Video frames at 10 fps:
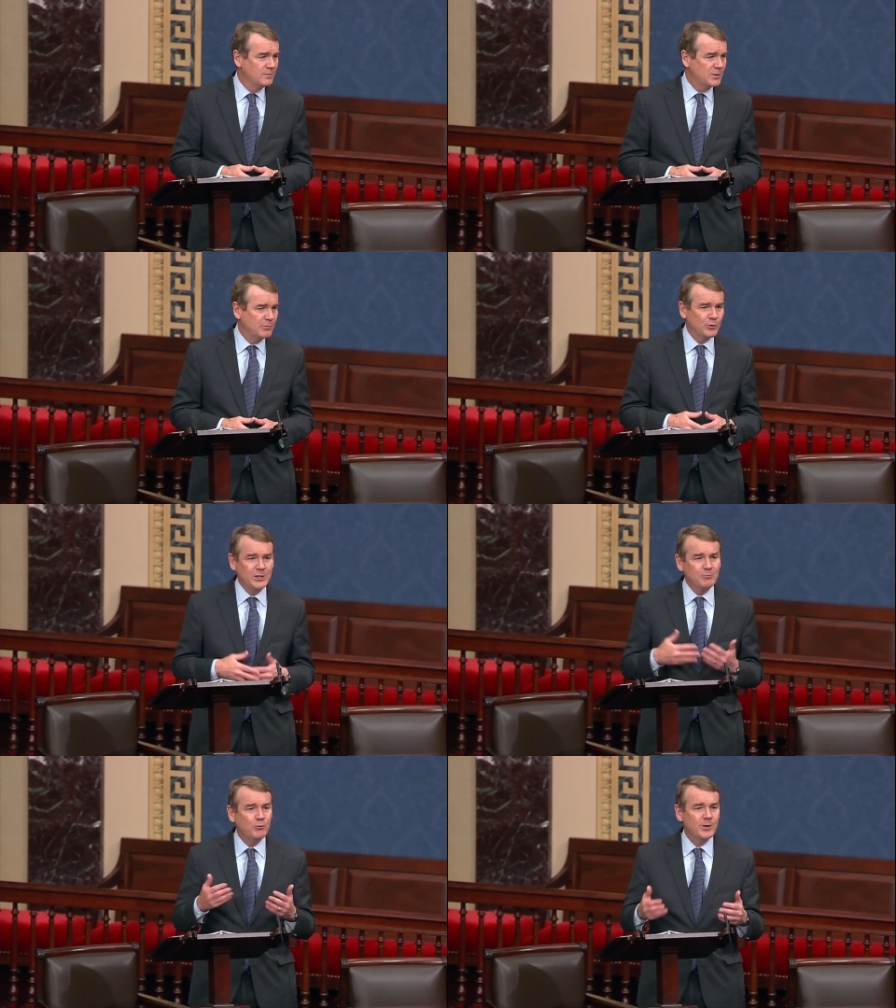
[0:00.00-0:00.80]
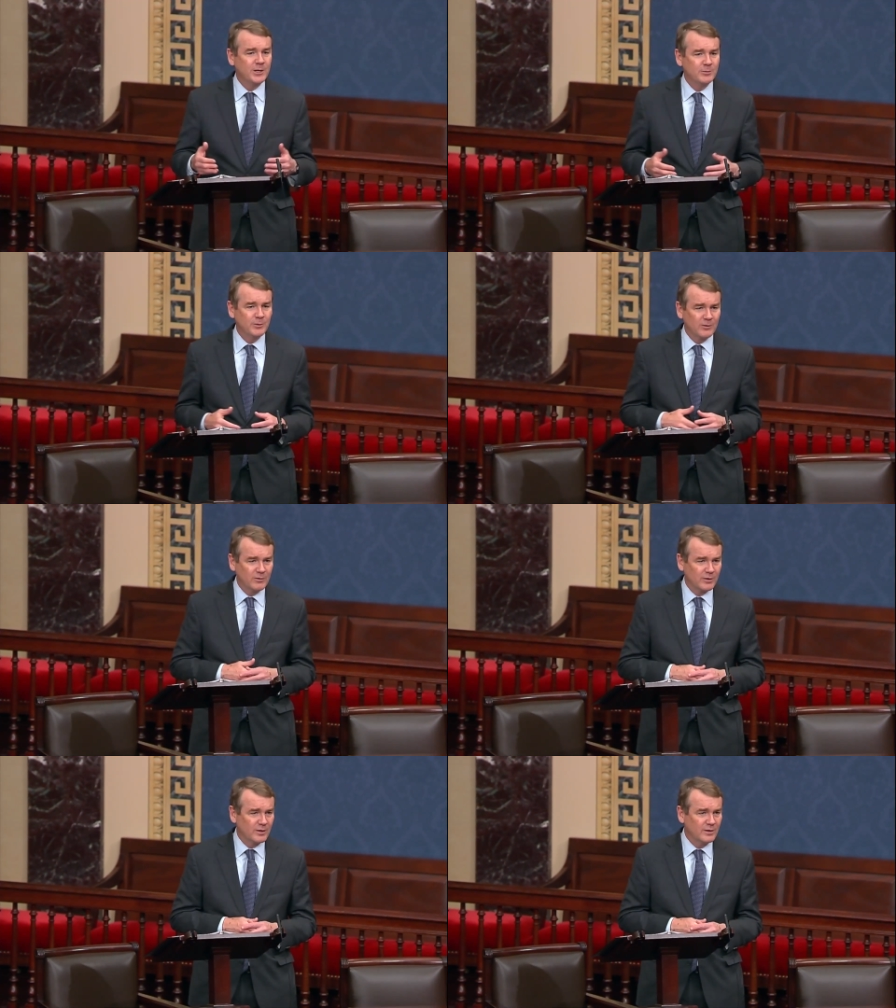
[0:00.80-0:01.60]
People need
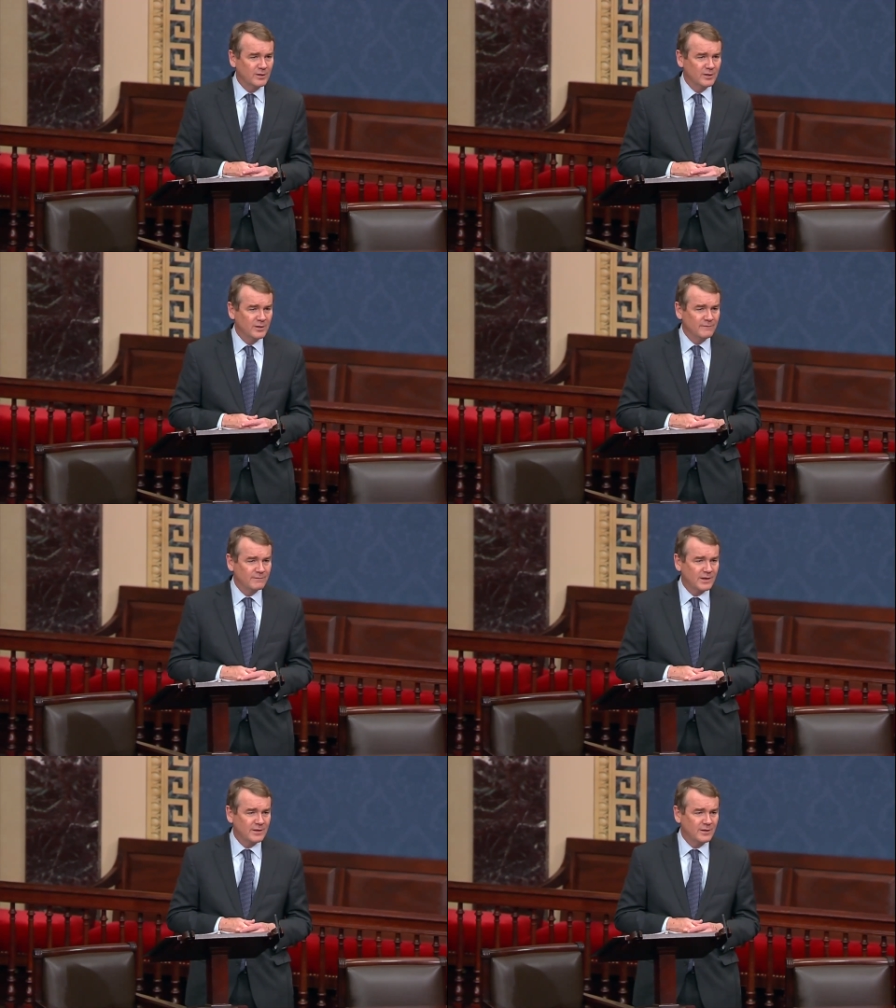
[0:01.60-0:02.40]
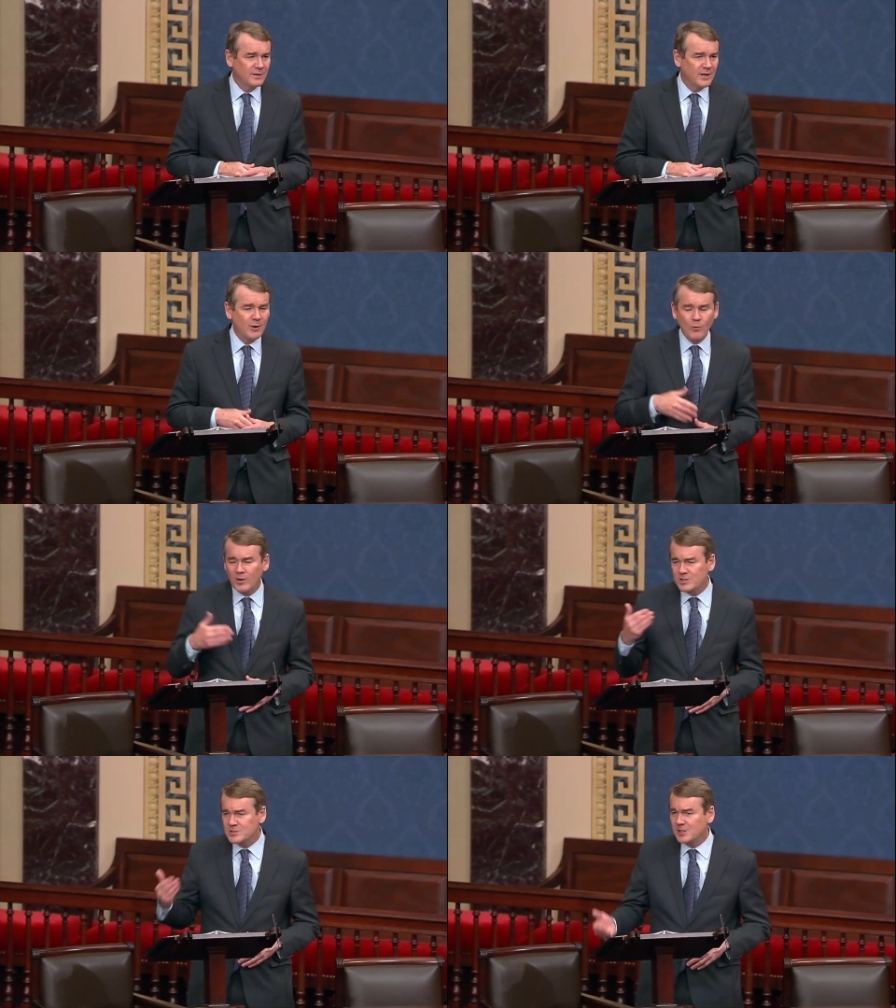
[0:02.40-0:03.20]
predictability. They, they don't
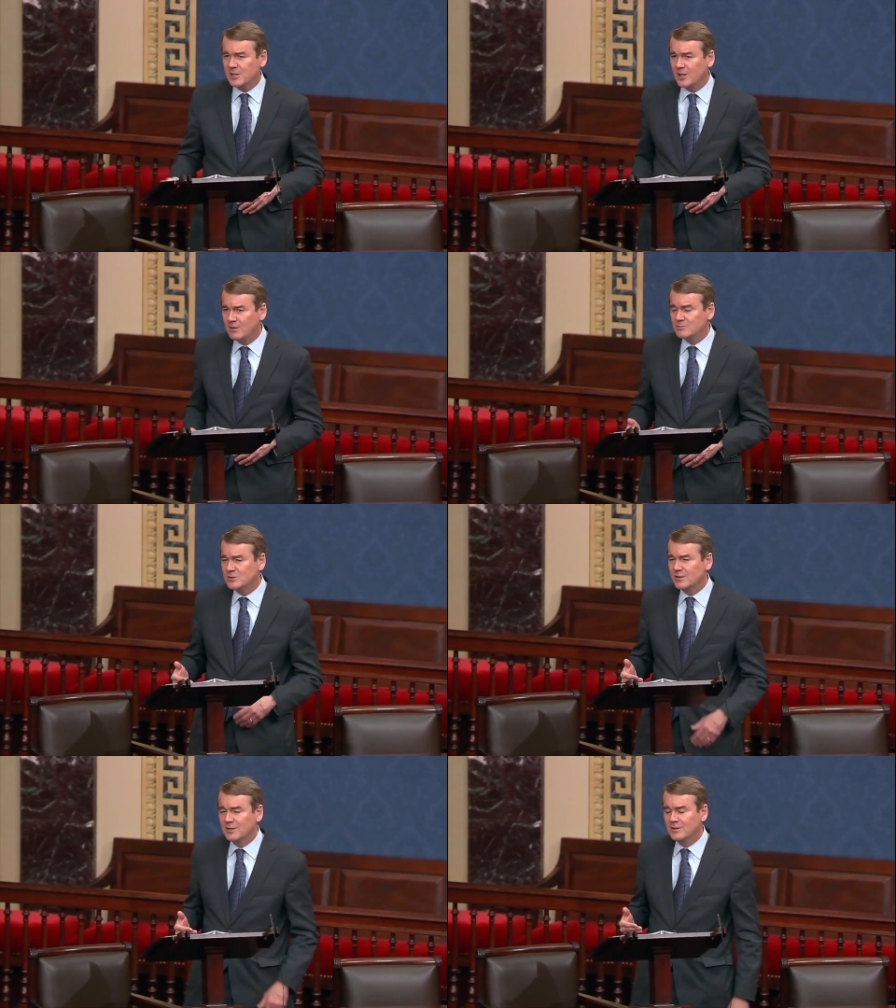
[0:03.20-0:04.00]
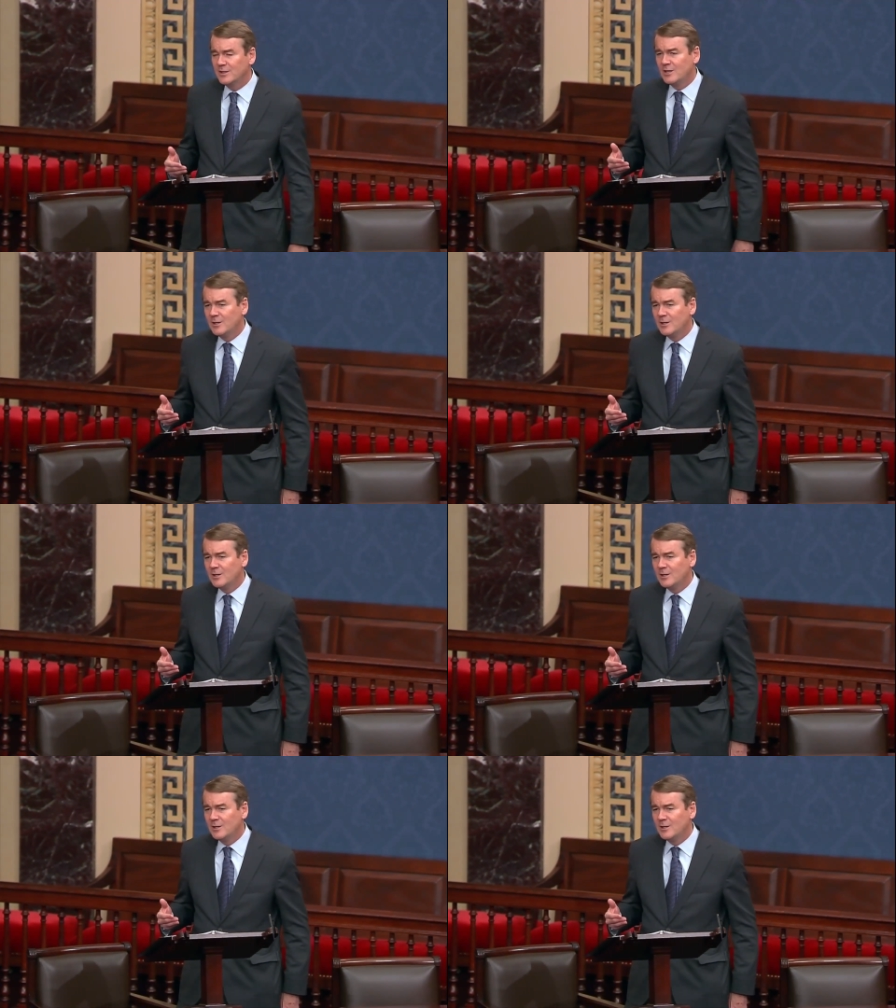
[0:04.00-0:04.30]
want to succumb to the,